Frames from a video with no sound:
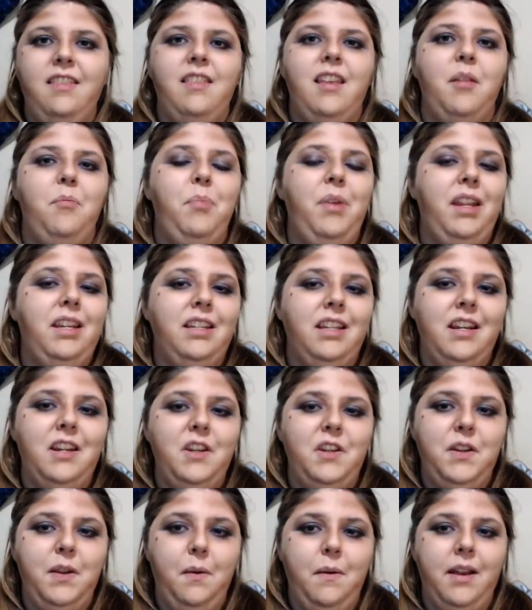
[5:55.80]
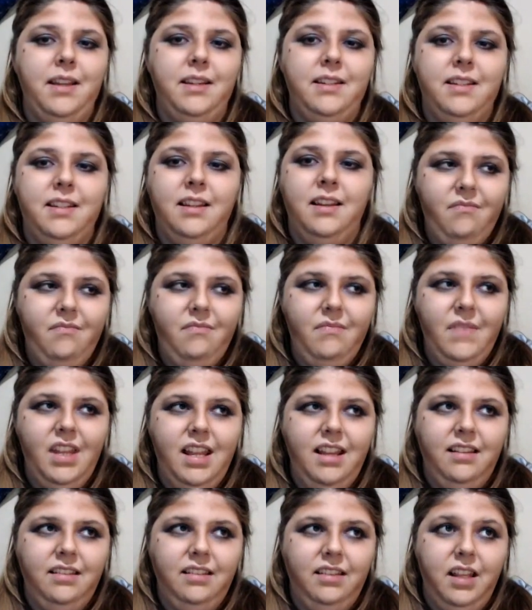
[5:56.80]
that Ben didn't do it.
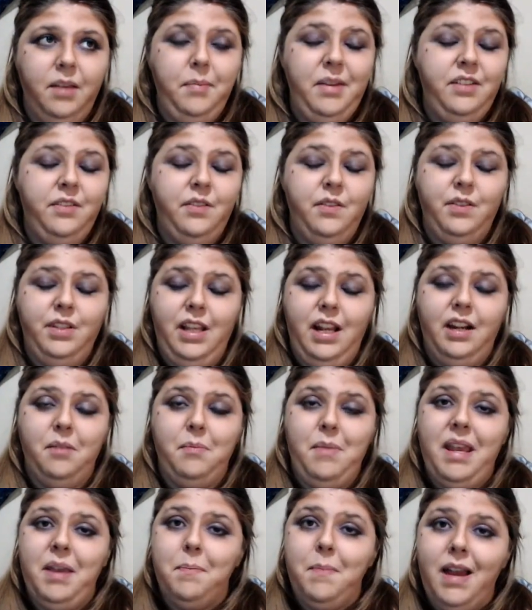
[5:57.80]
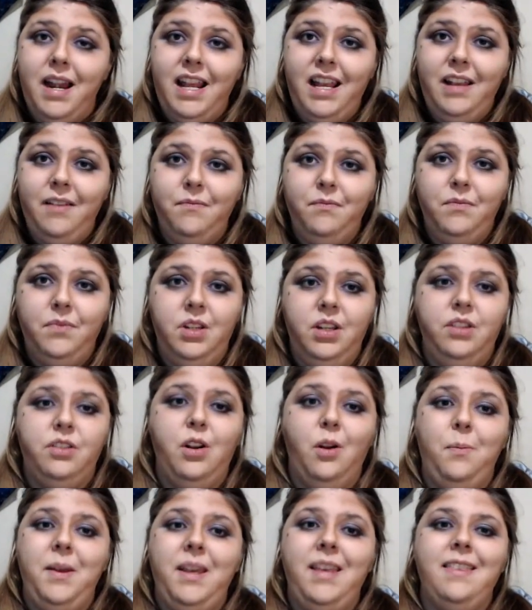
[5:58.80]
Libby's just there to make money. She's
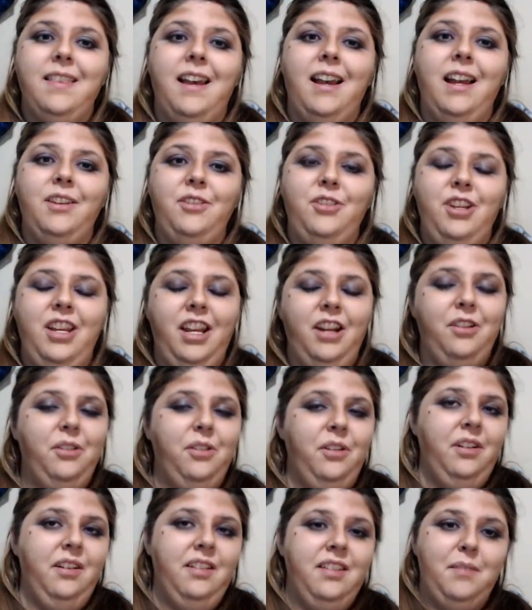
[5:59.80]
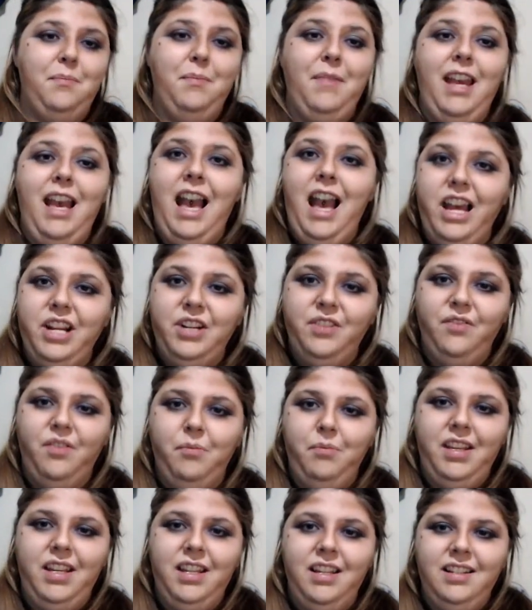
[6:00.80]
hoping that she can earn some cash
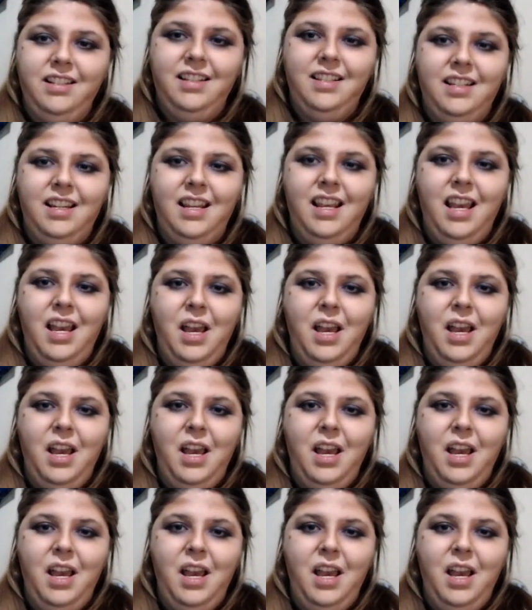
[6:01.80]
from this,